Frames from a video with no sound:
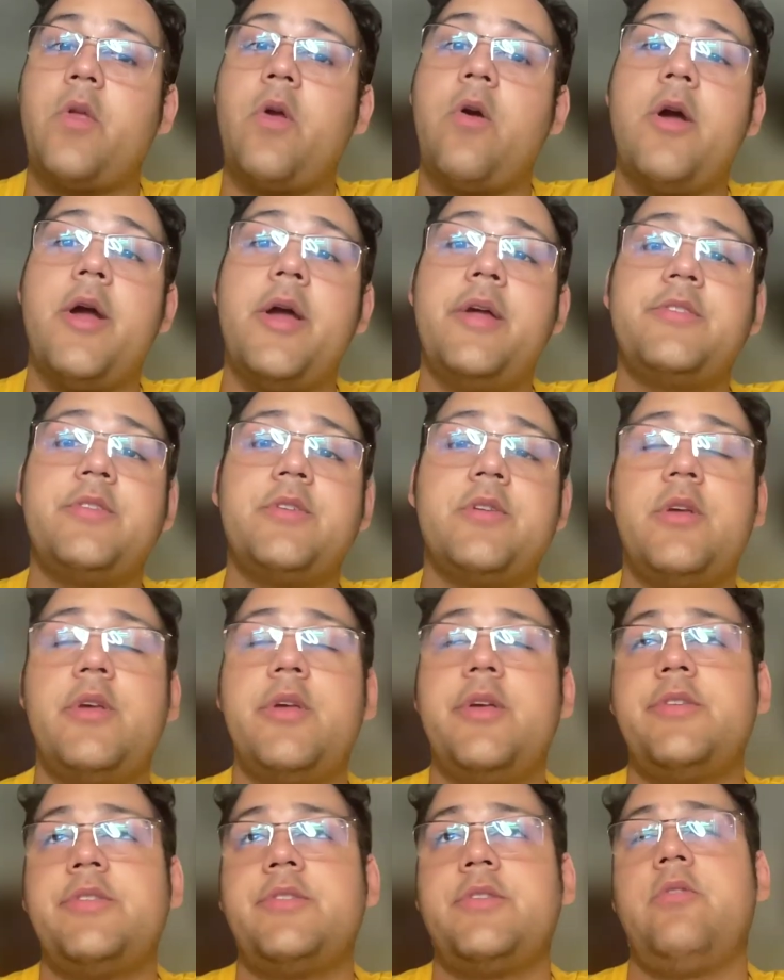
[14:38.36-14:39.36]
All right.
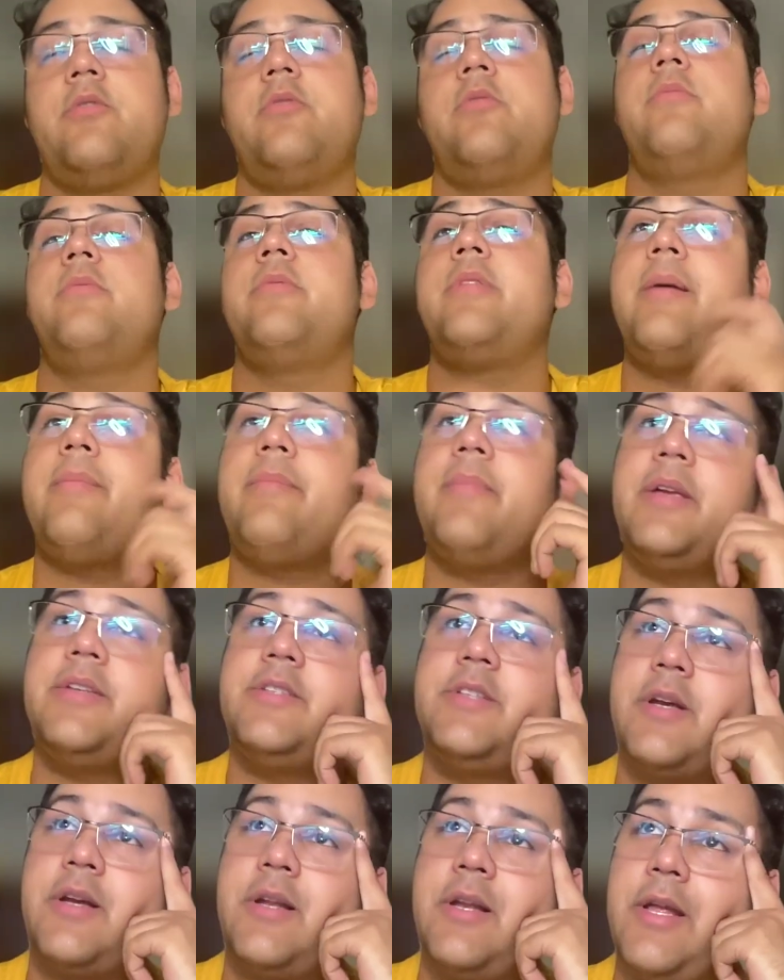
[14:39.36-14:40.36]
So that
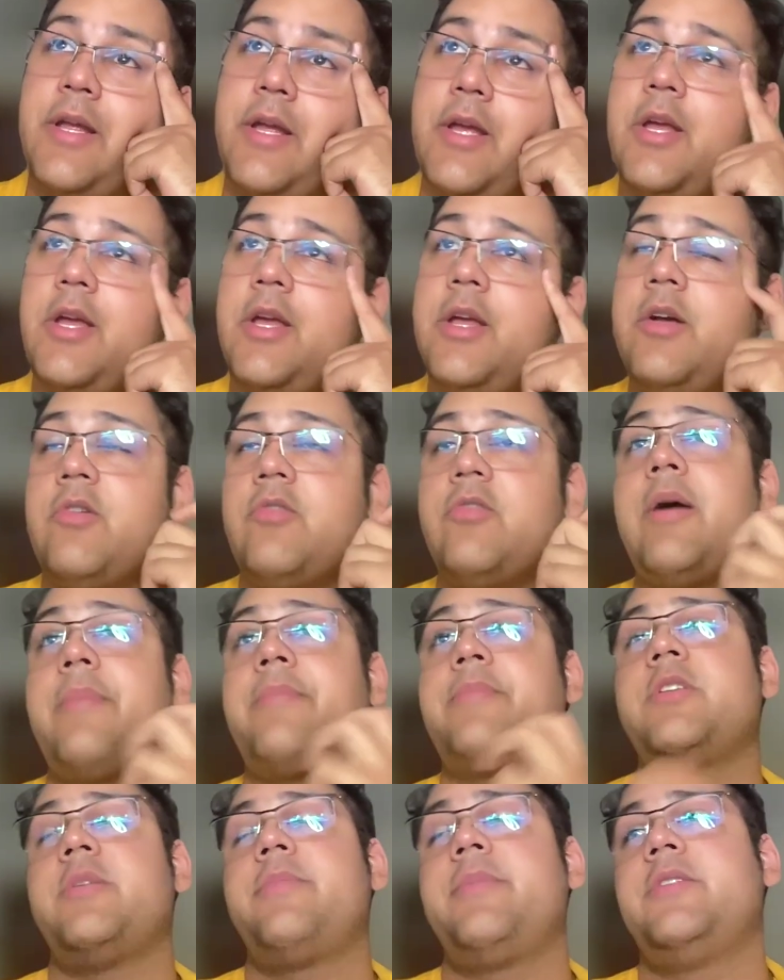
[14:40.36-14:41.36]
basically
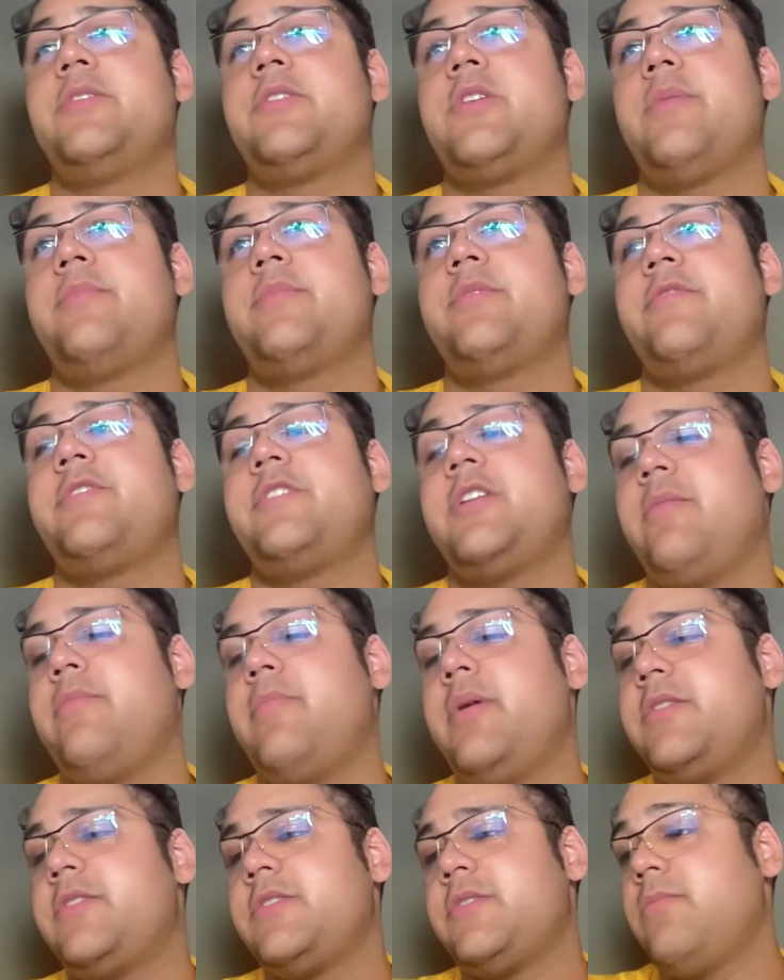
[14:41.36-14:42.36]
wraps up in terms of
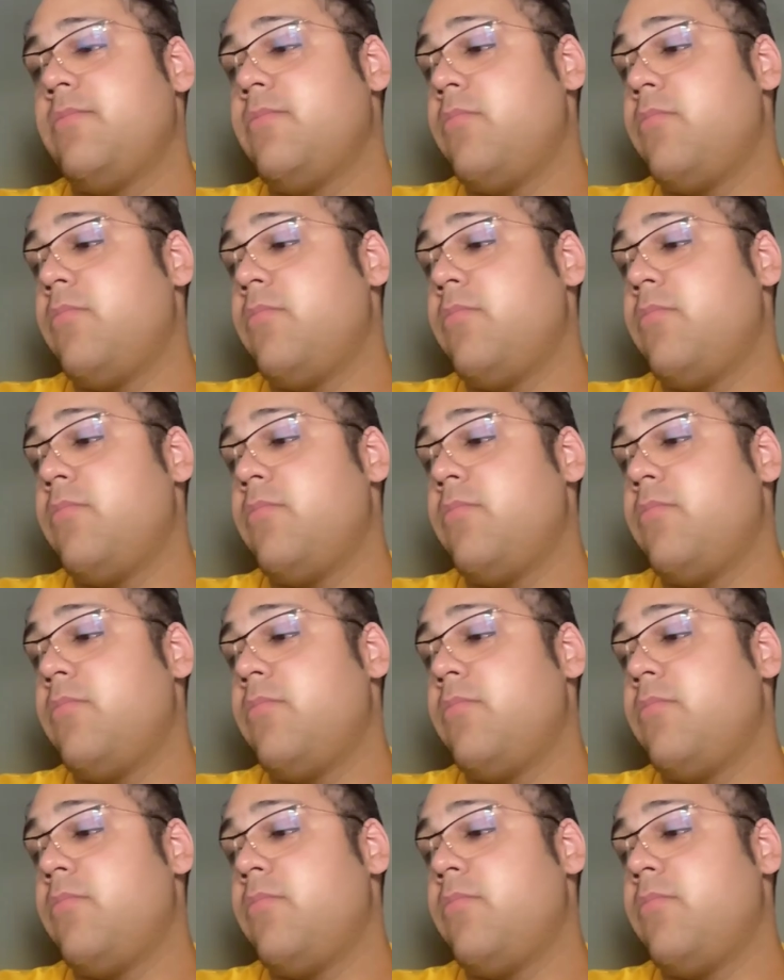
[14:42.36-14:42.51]
tidbits.